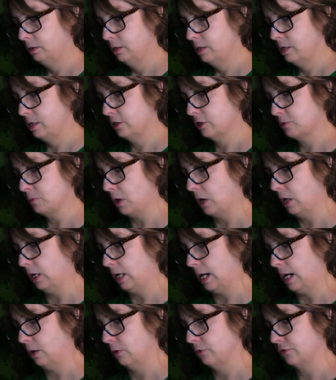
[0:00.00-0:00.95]
In the
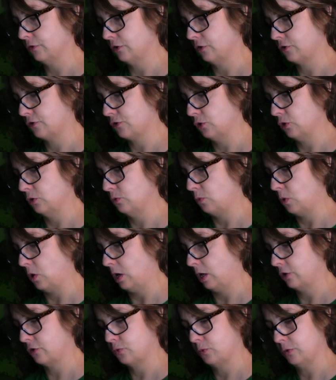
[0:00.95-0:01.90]
small hours of the third
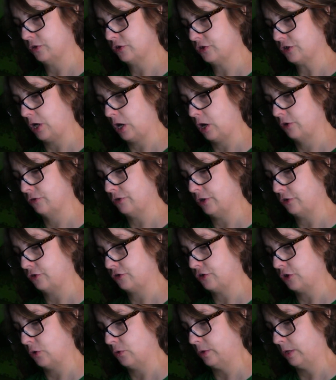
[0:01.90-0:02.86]
watch, when stars that
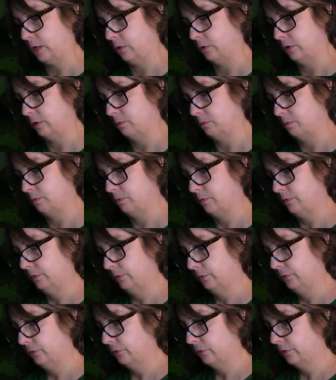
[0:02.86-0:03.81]
shone out in the
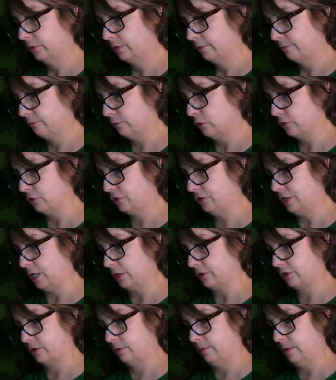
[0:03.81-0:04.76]
first
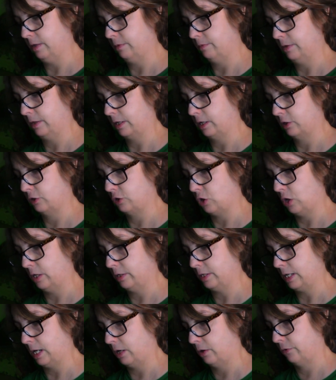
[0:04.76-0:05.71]
dusk of evening had
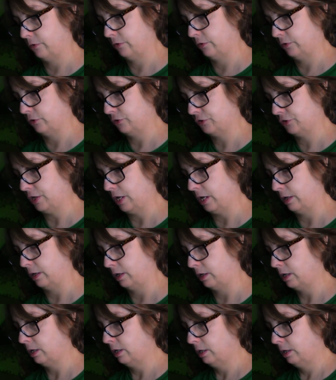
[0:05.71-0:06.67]
gone down to their
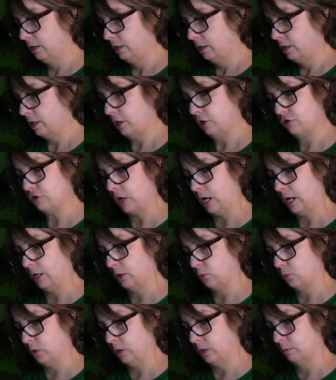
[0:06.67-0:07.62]
setting, a
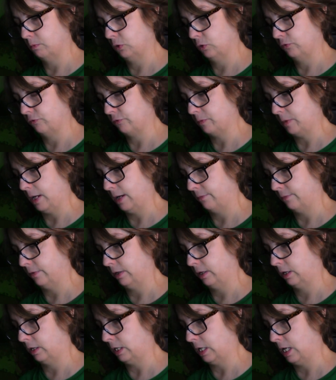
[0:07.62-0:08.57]
giant wind blew from
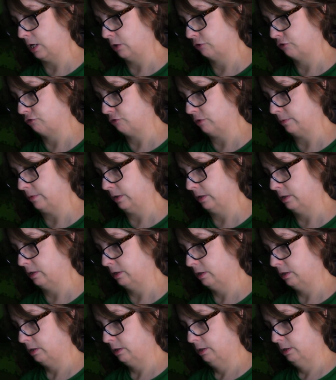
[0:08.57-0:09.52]
heaven, and clouds driven
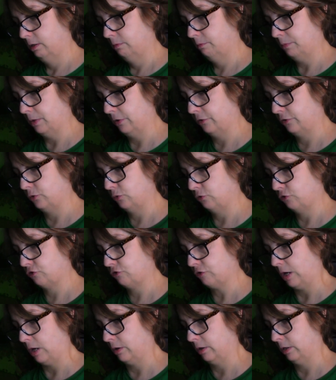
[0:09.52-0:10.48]
by through
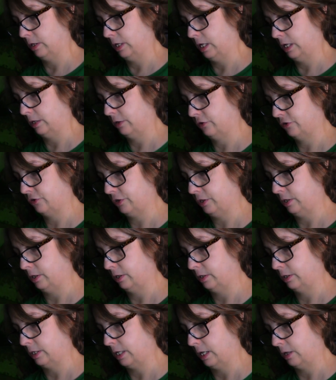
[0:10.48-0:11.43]
shrouded land and sea
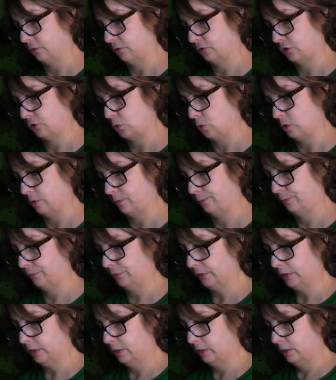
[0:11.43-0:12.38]
in a night of storm.
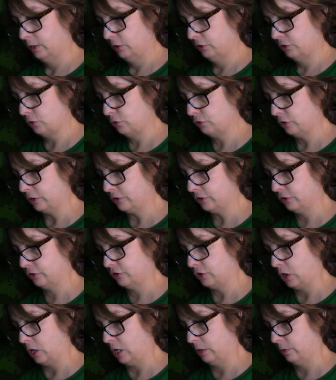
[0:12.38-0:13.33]
So just as
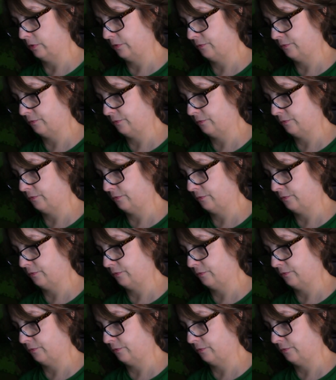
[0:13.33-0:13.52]
dawn with